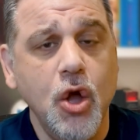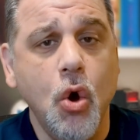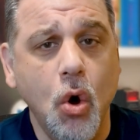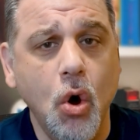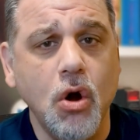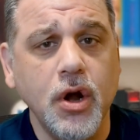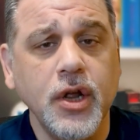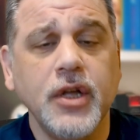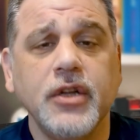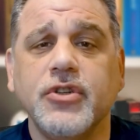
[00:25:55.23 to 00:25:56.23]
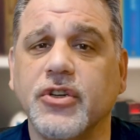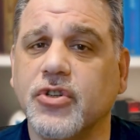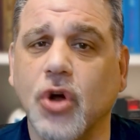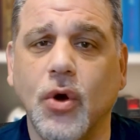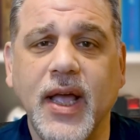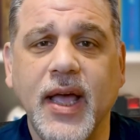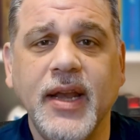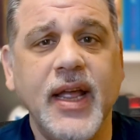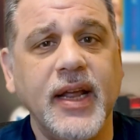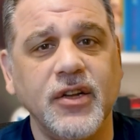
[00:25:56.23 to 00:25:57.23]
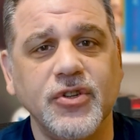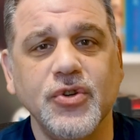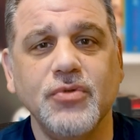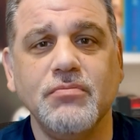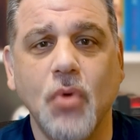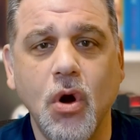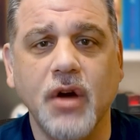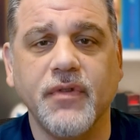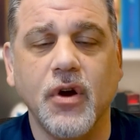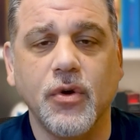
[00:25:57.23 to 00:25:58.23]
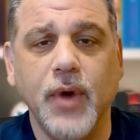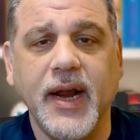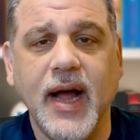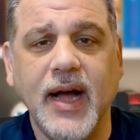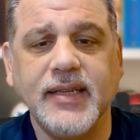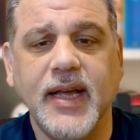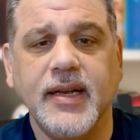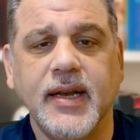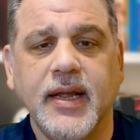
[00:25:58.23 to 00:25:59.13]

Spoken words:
or just go ahead and consume more of our great content.